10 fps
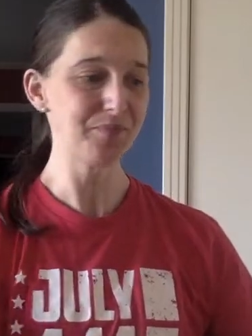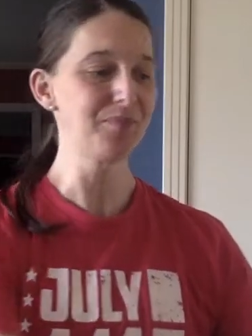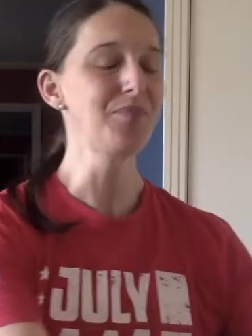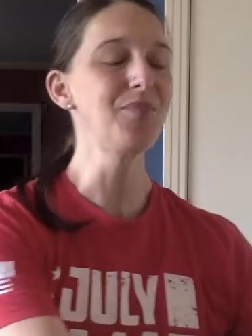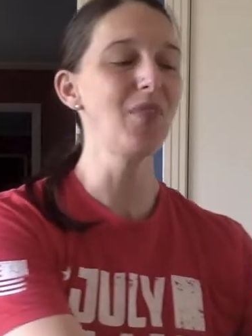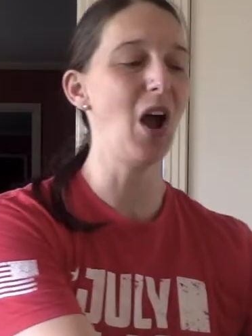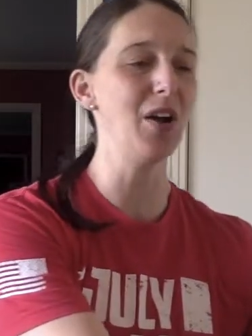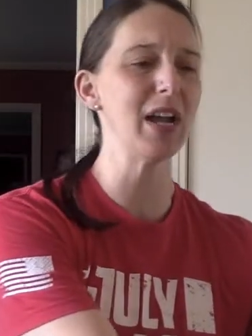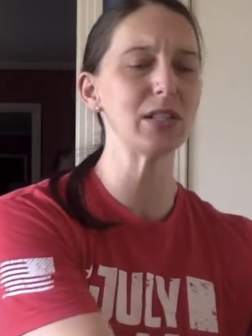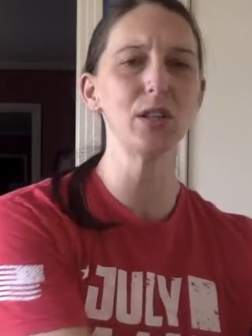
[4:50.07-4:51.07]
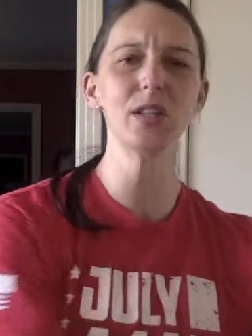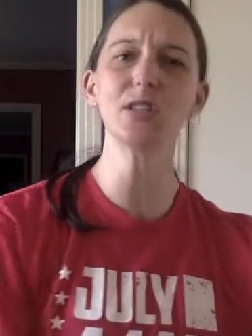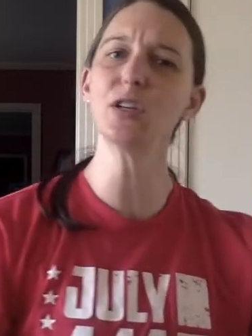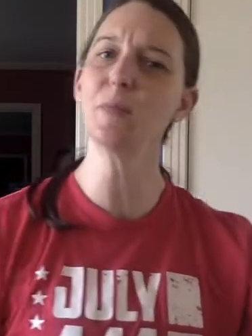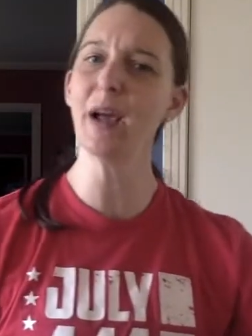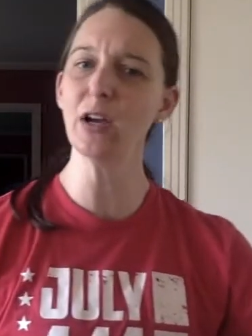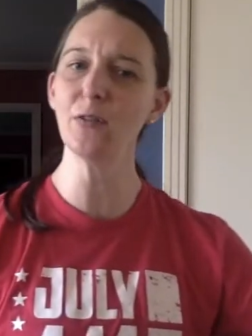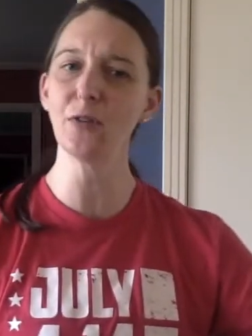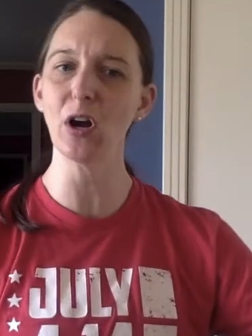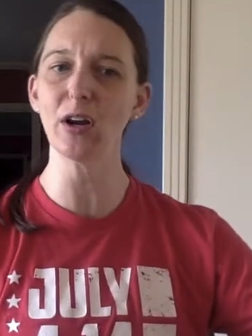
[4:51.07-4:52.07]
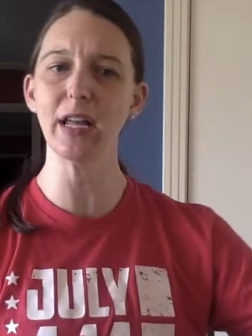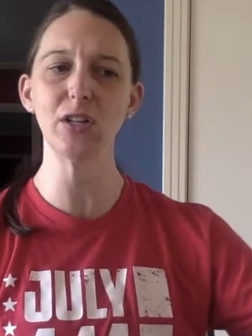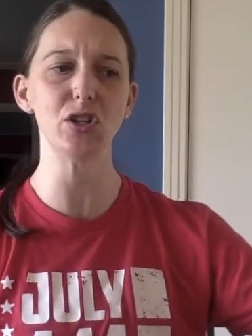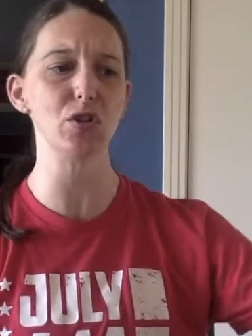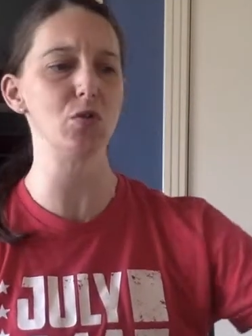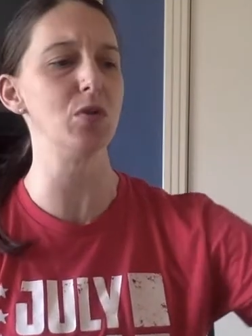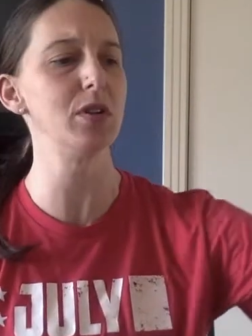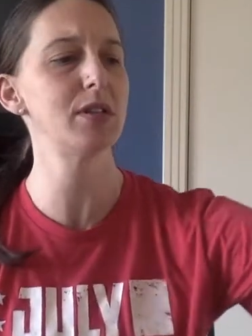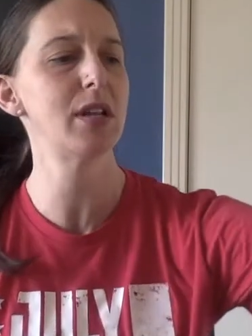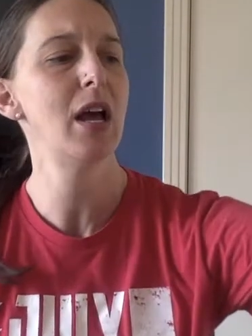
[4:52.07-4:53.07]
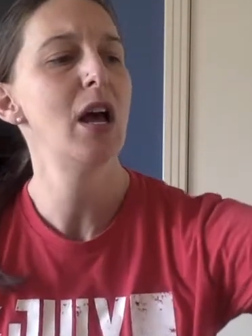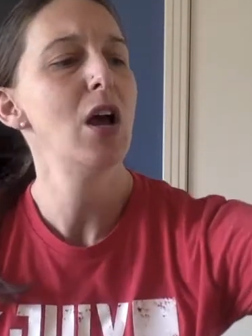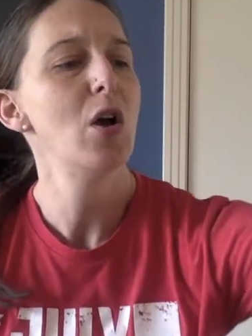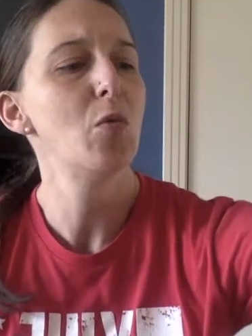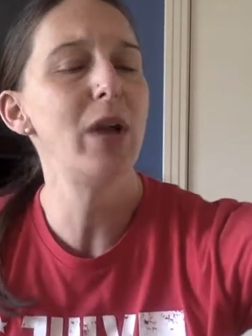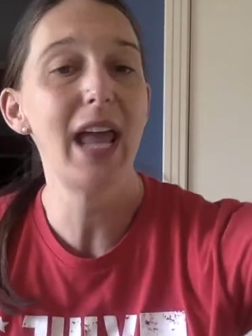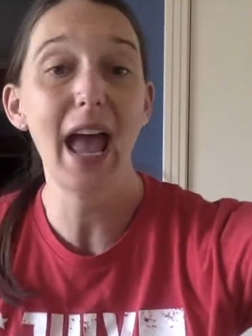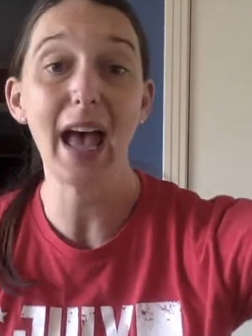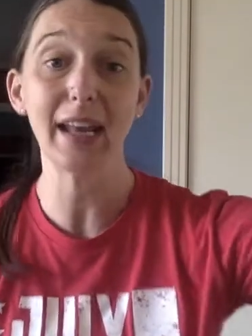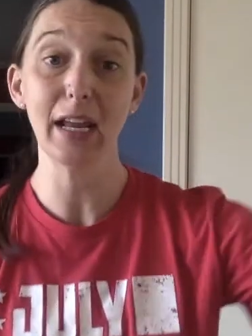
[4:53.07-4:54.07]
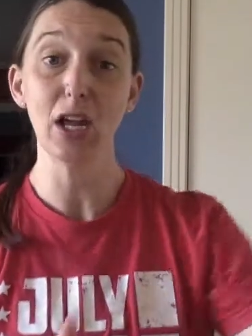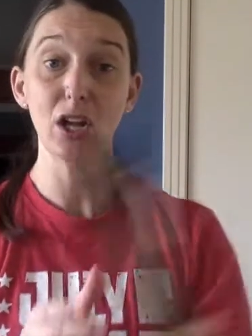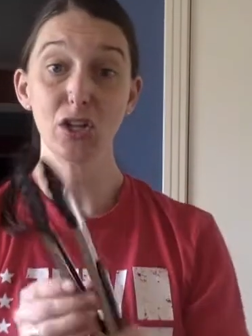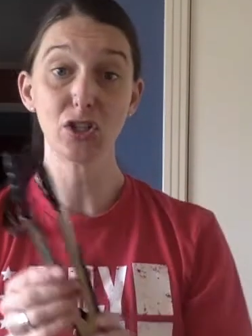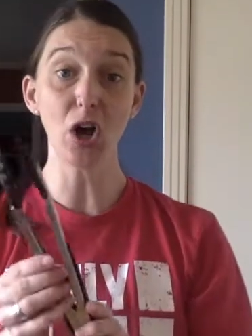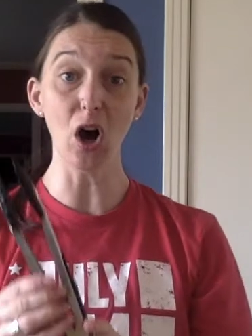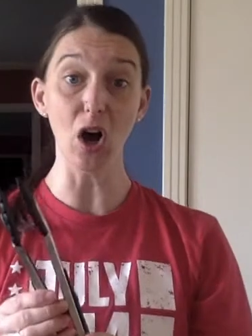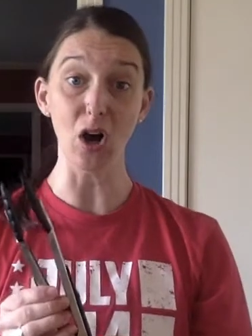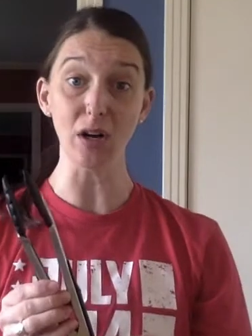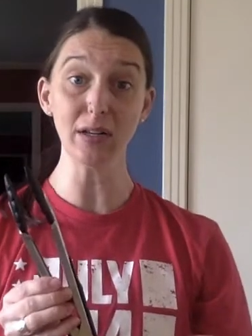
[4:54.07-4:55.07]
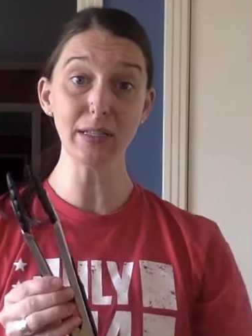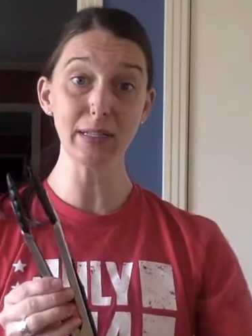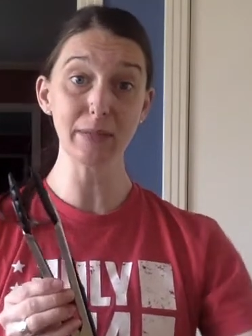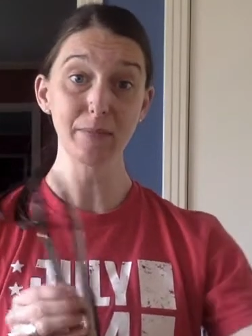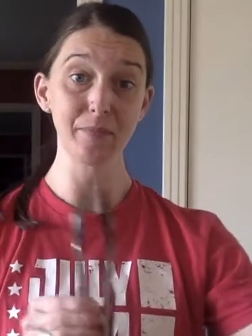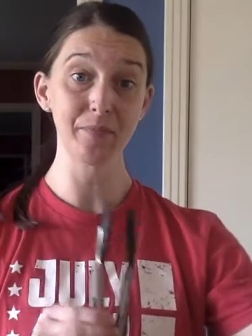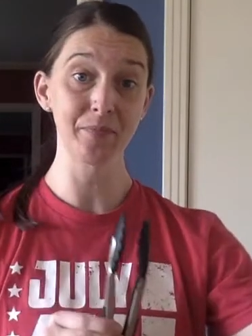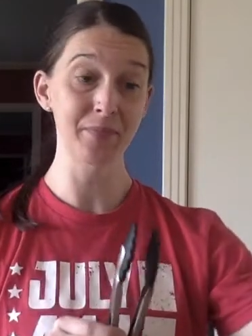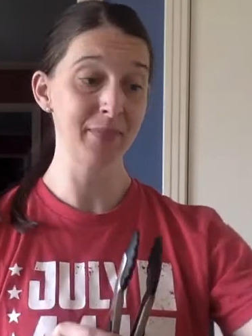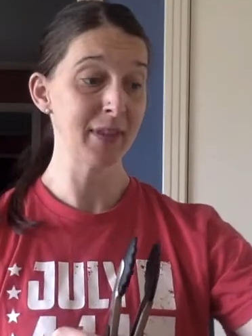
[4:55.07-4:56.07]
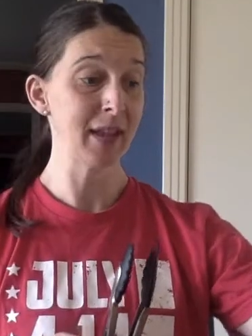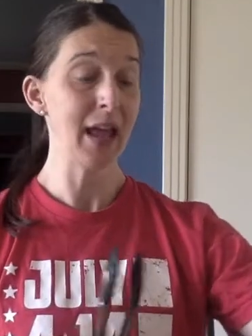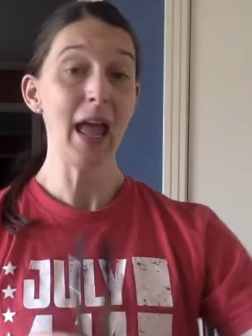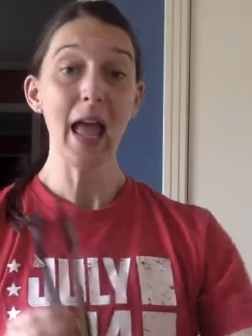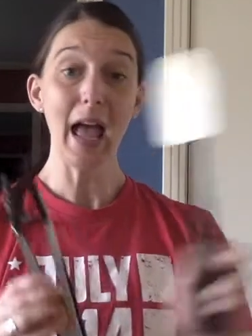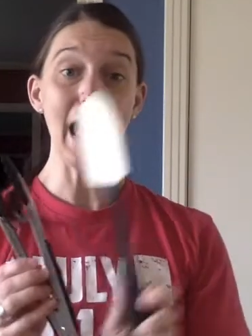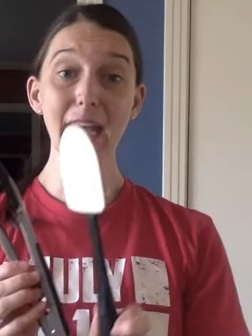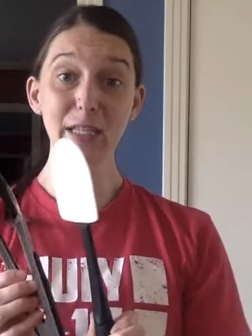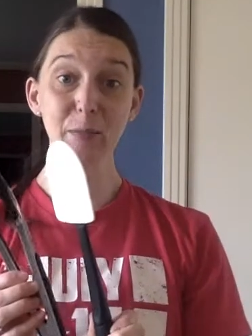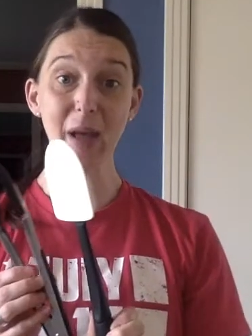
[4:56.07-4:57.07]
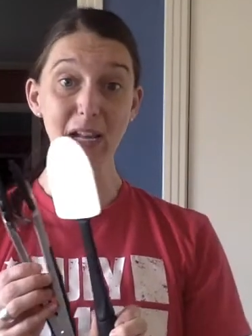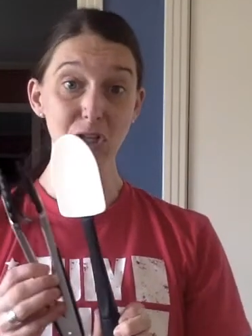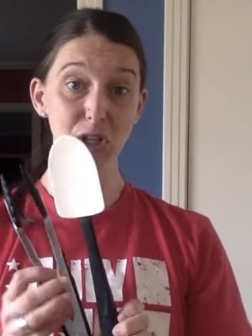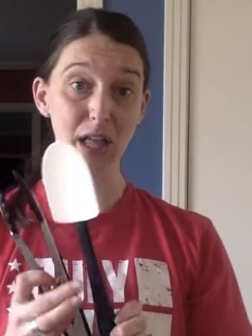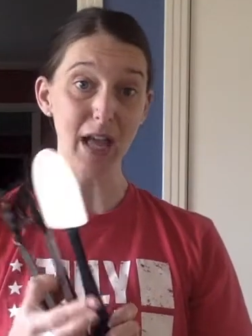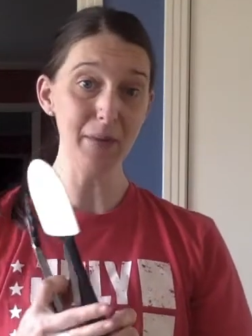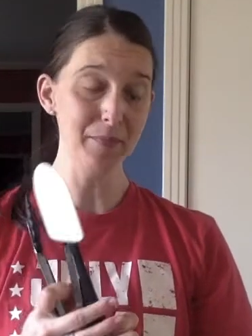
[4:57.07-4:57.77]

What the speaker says: All right, so let's look back over our kitchen tools. We had tongs, a spatula,